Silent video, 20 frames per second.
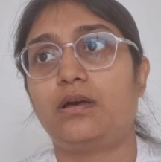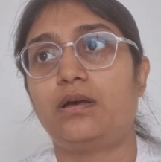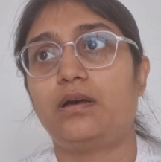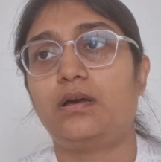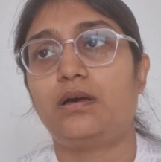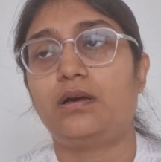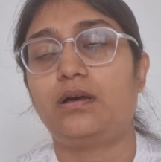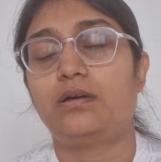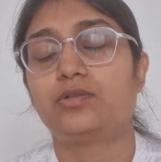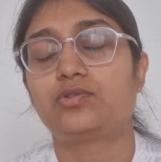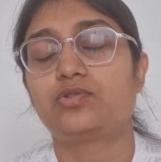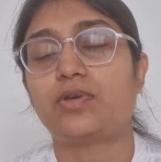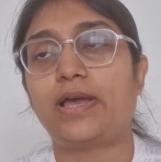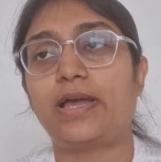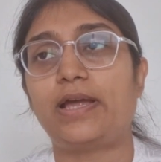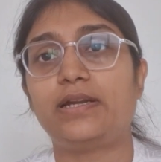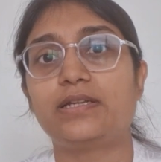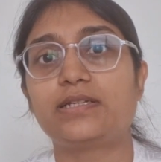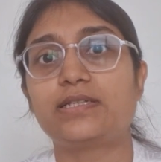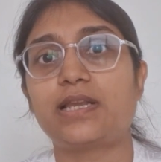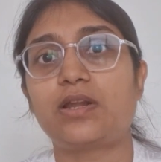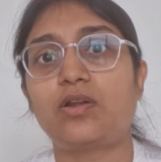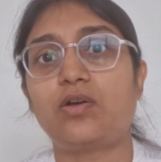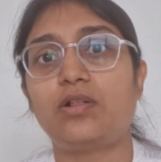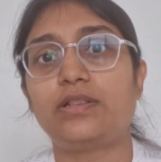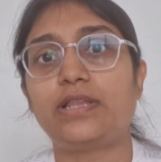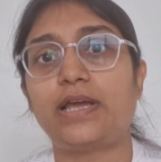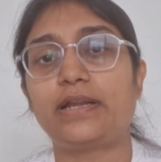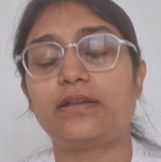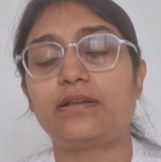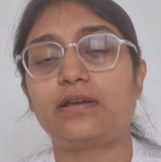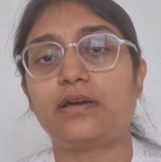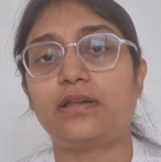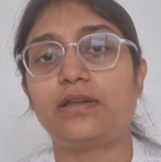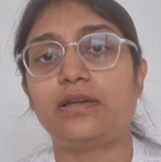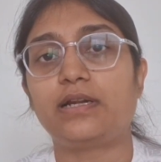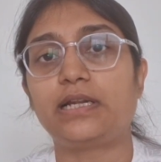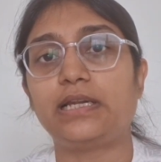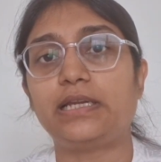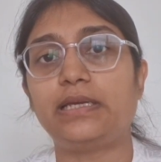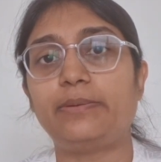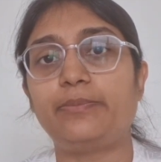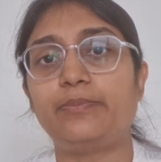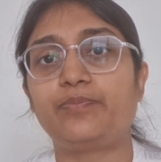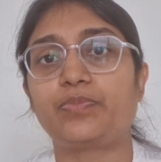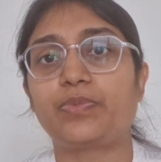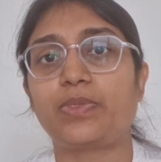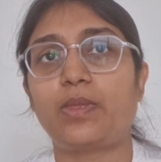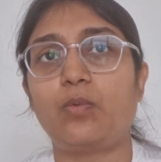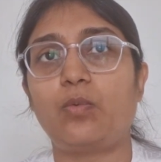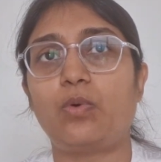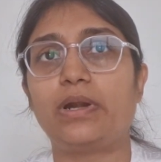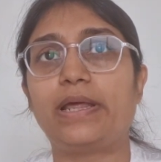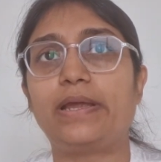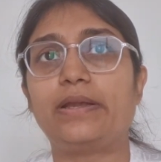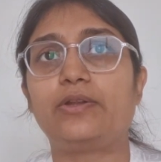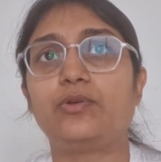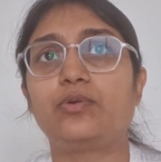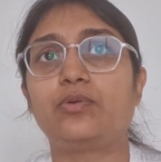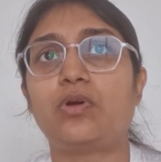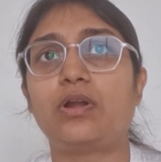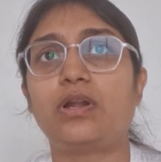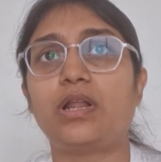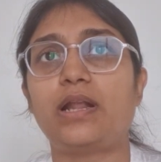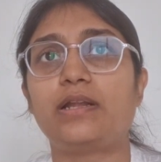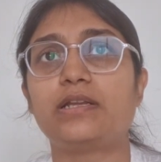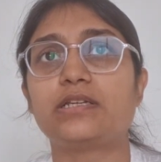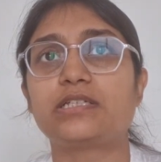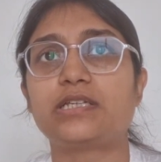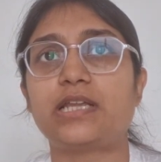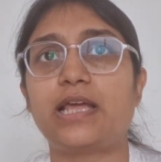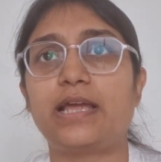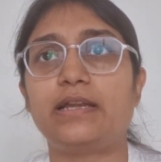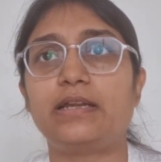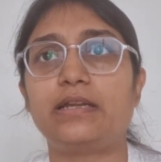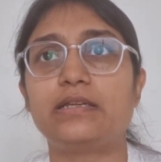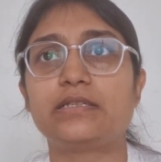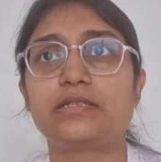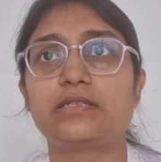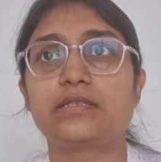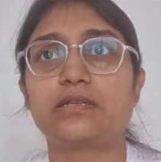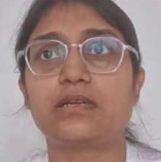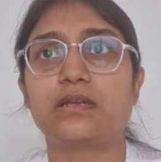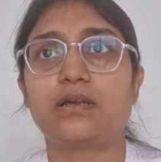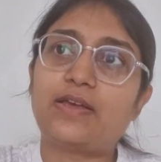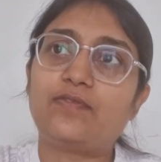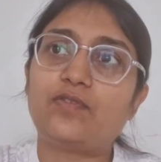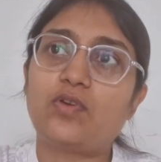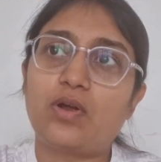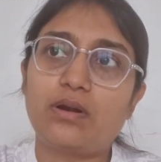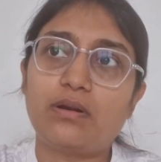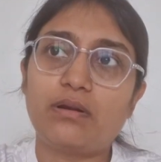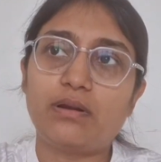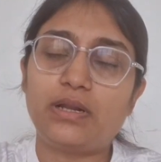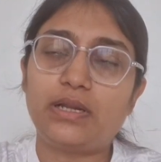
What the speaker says: So I understand all that currently. What I do not understand is I have not